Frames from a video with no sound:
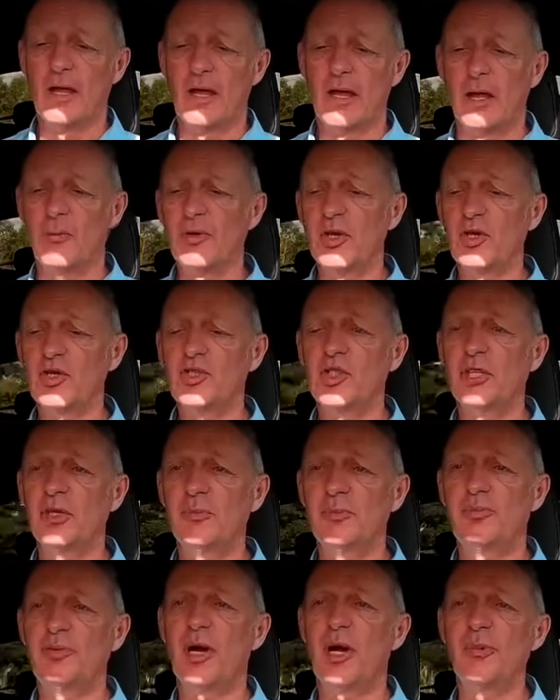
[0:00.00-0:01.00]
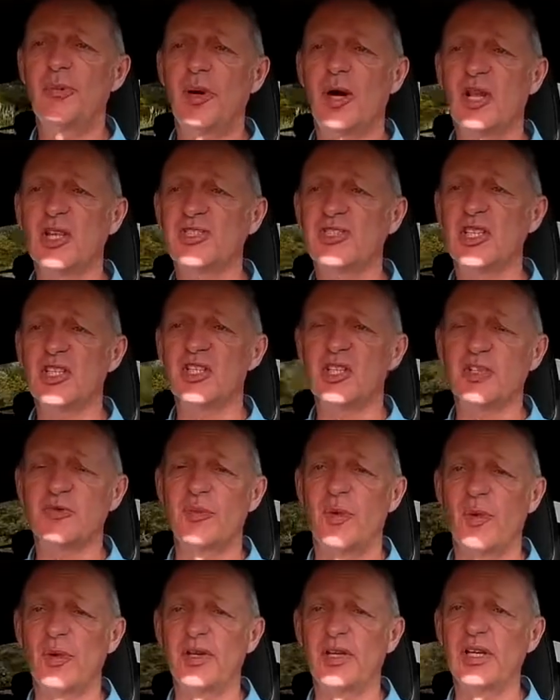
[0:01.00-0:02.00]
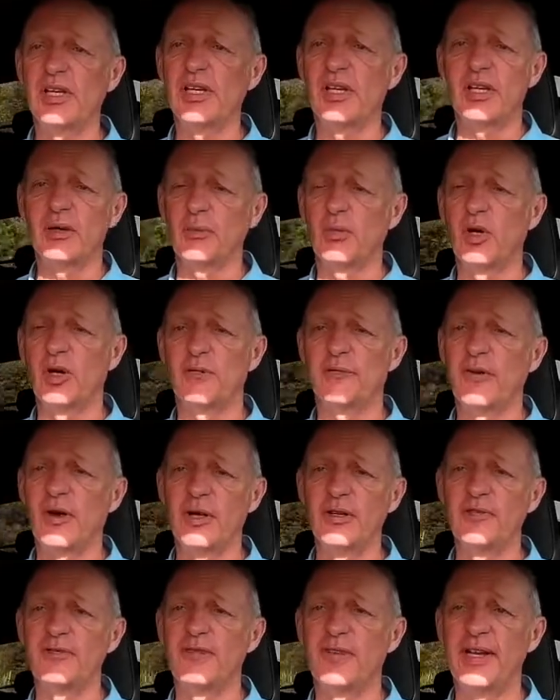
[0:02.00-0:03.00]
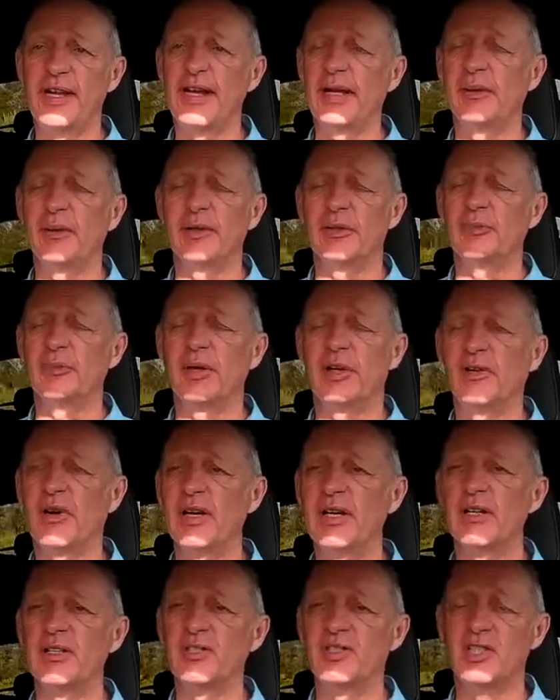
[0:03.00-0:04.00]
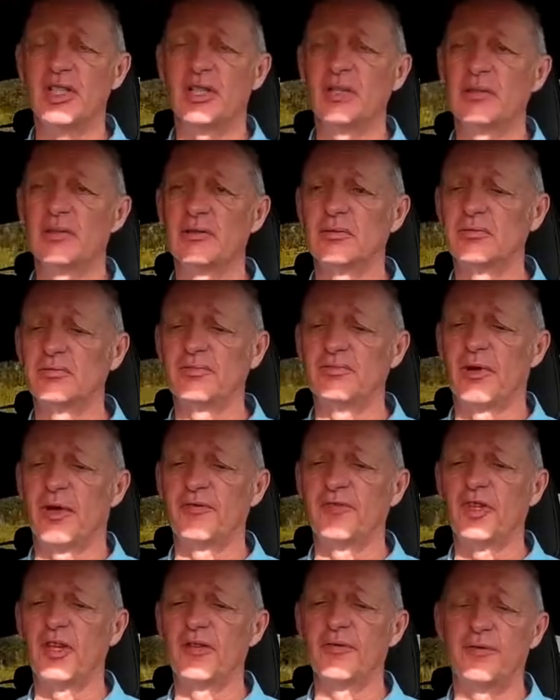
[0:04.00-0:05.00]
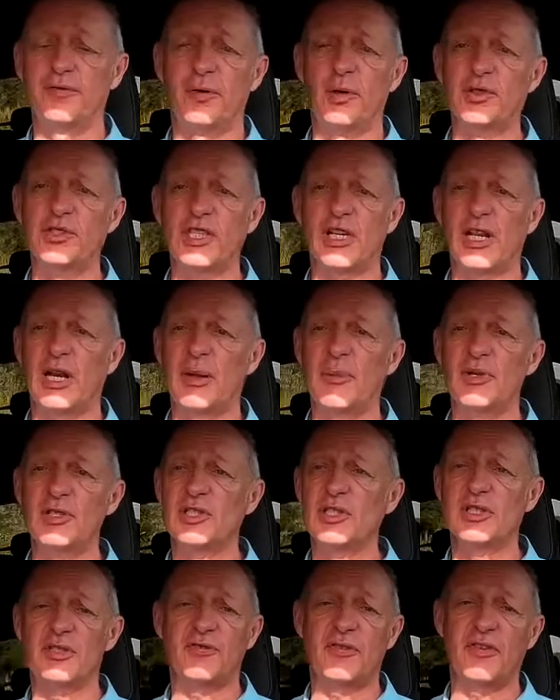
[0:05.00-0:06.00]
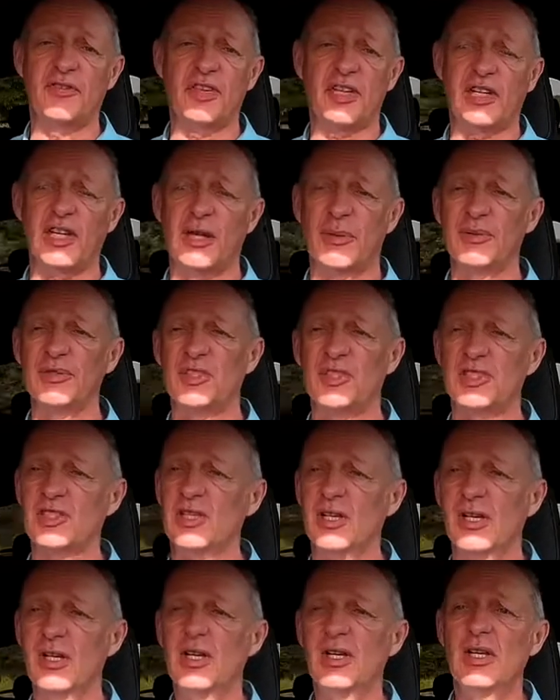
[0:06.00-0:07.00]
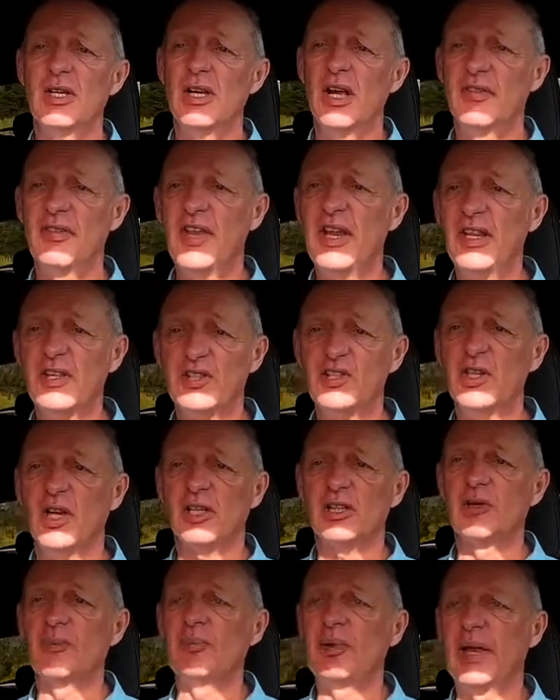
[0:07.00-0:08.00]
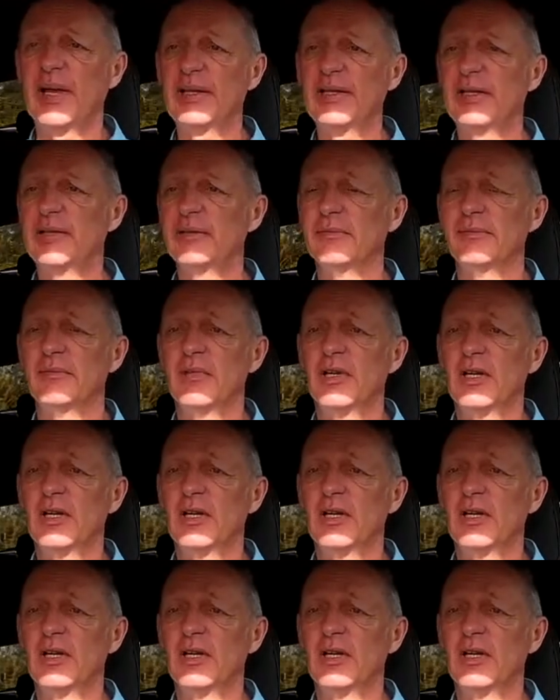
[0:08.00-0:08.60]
I'm using Pro Pilot Assist this morning and it'll work fine for now. It'll be great until I've done 40 kilometres, 50 kilometres, and then it'll start complaining.